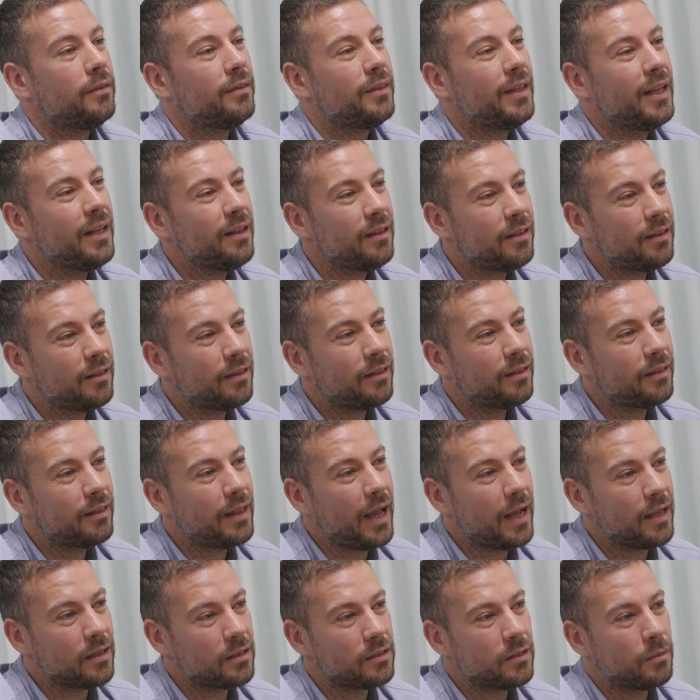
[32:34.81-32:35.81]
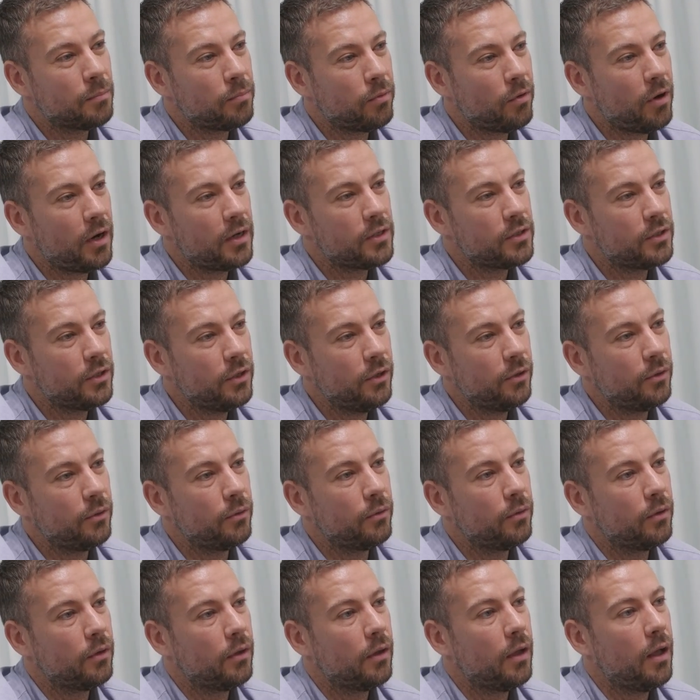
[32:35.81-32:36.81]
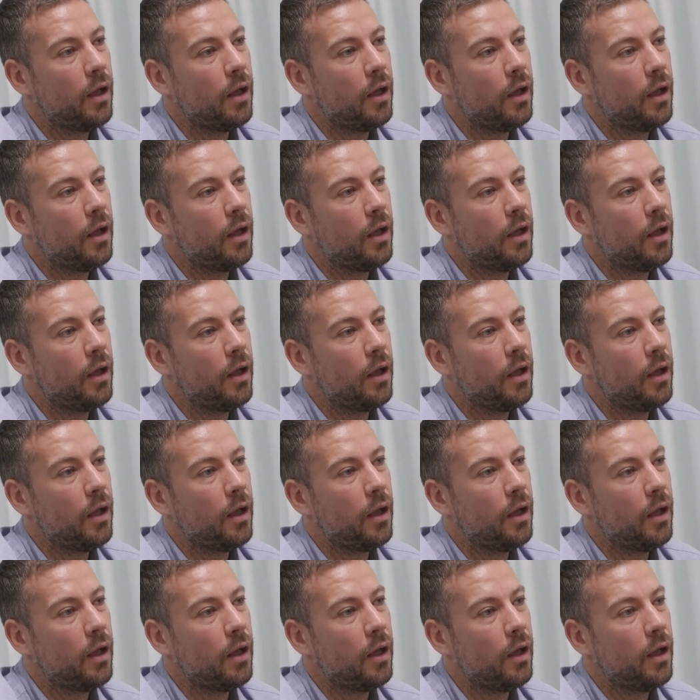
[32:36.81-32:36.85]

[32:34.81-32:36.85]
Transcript: Did that surprise you?